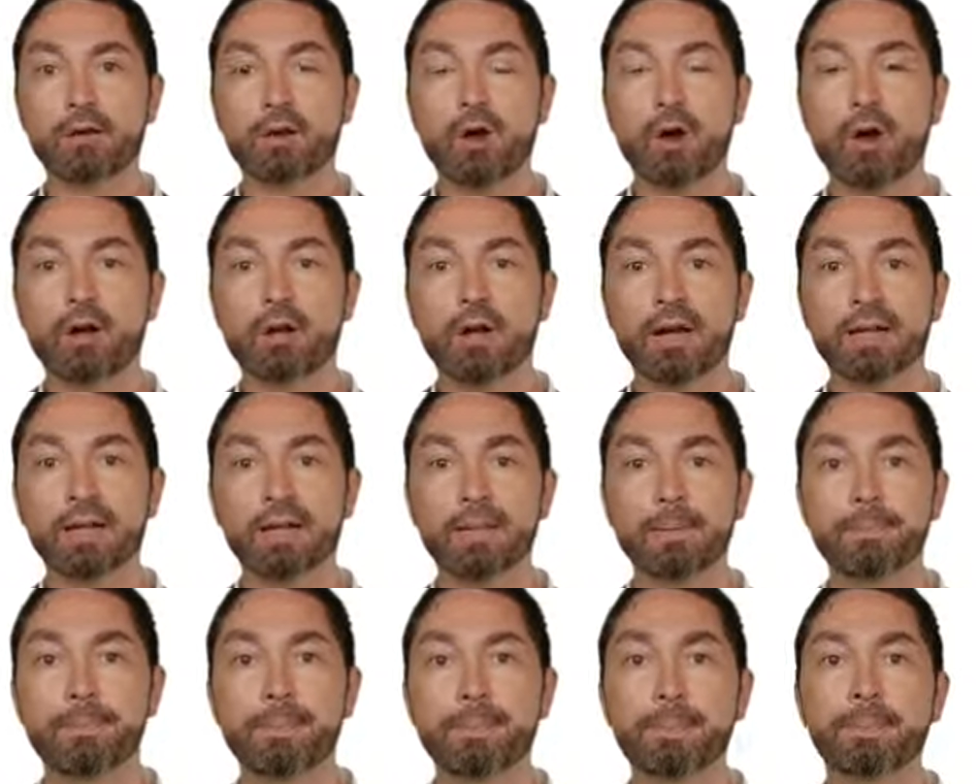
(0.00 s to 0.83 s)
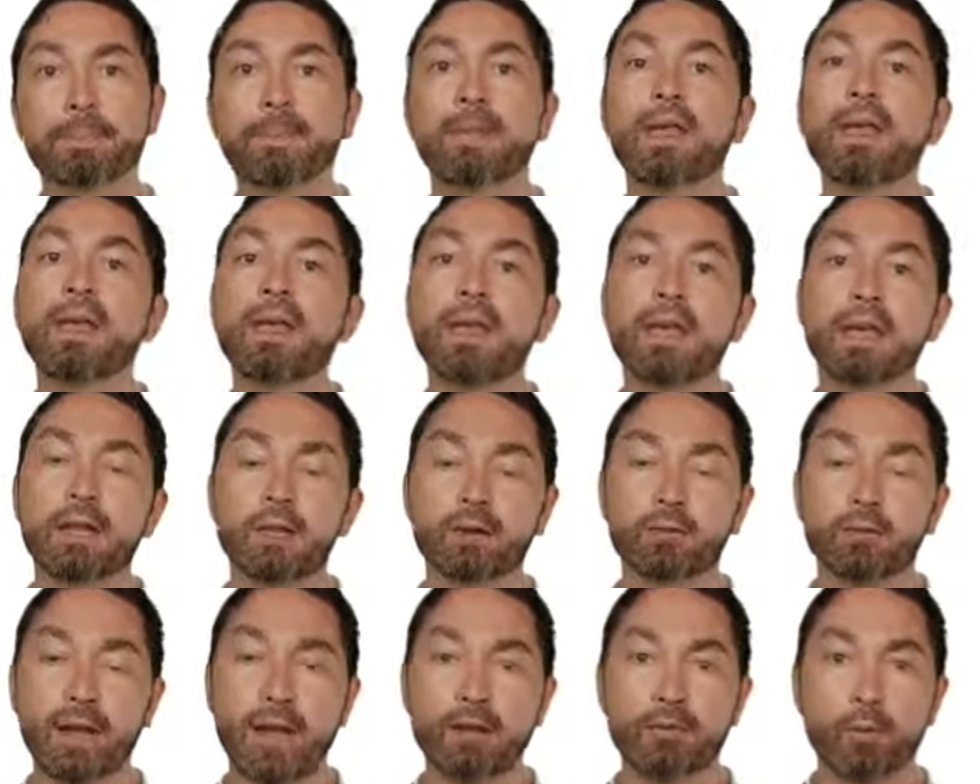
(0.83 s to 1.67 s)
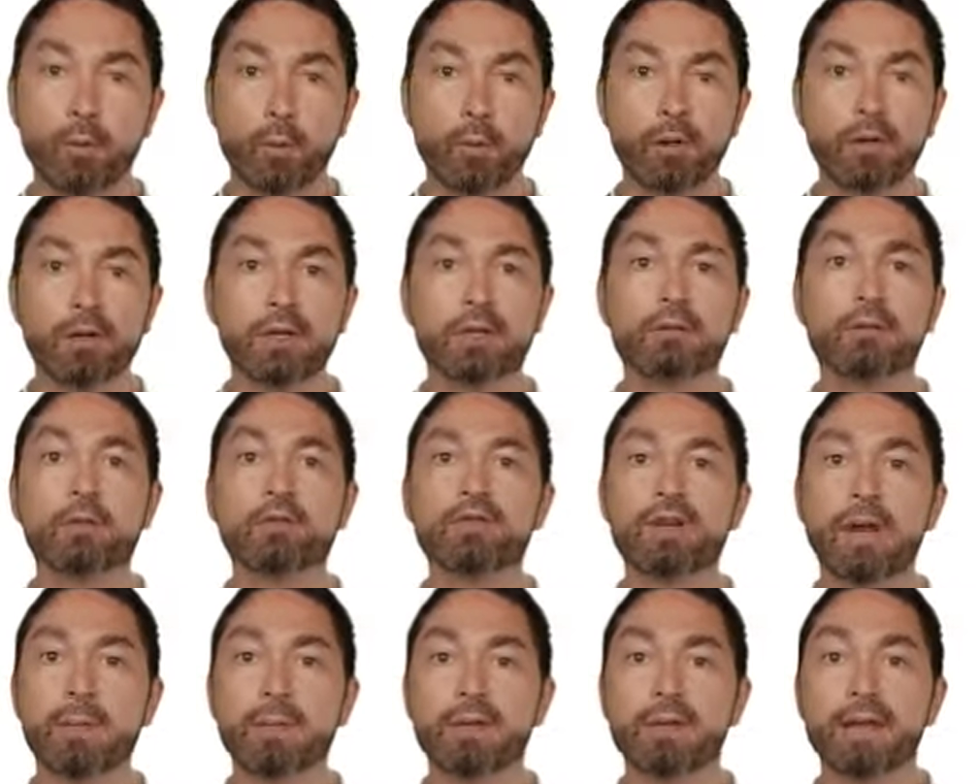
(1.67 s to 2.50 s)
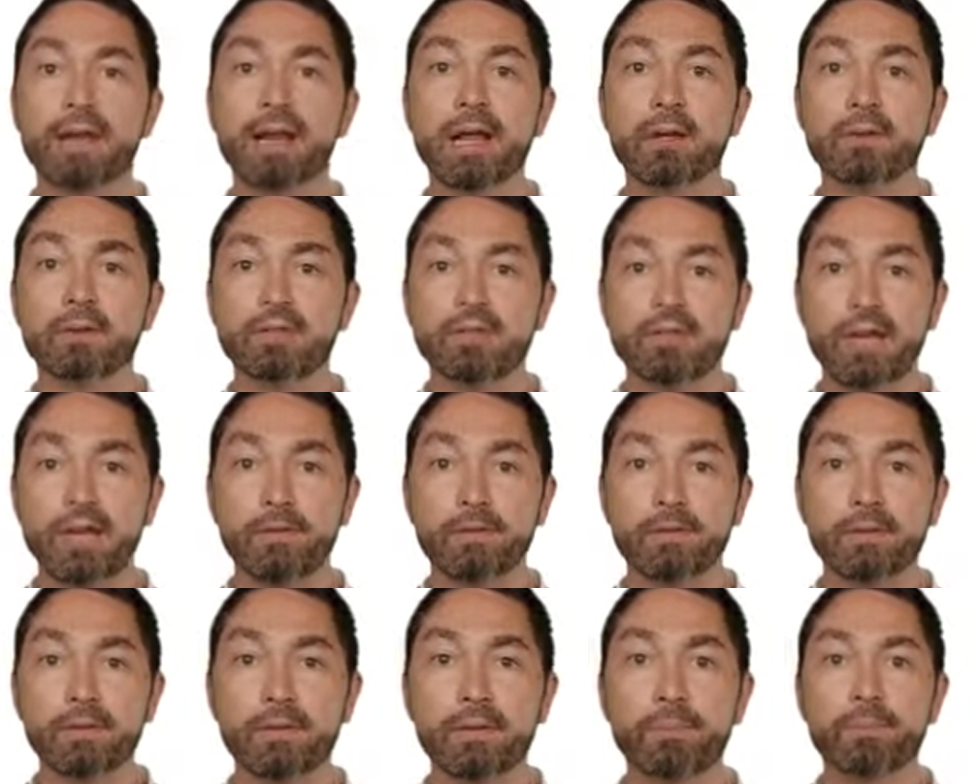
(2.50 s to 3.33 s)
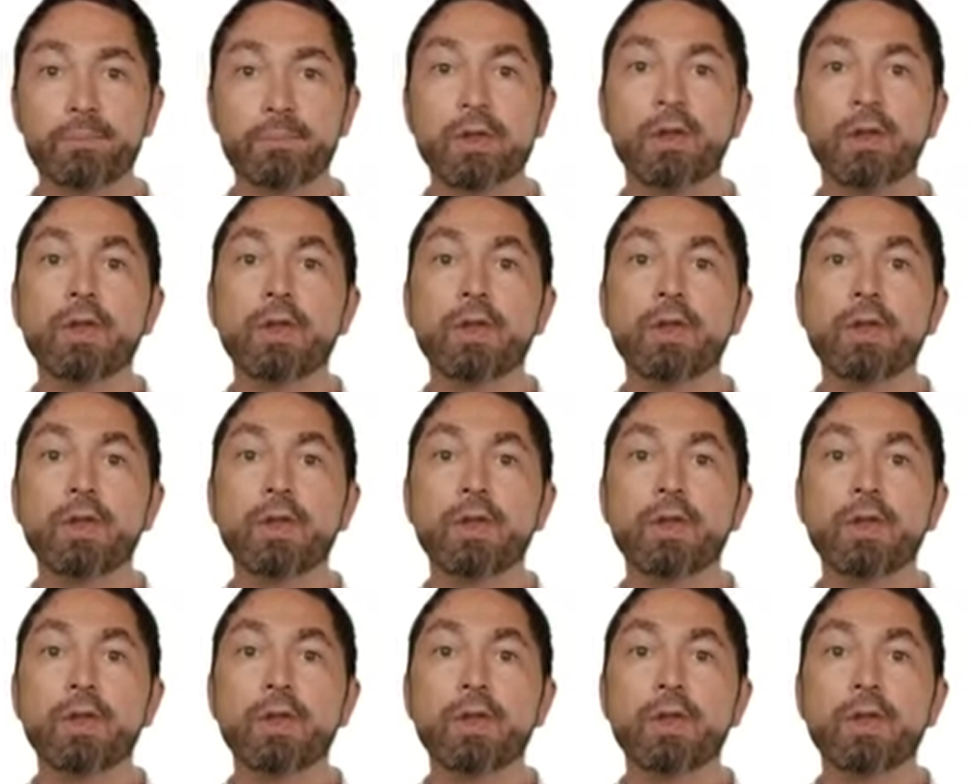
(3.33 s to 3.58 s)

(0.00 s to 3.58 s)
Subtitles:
R on it. In a graph query, if you're typing that out in Cypher,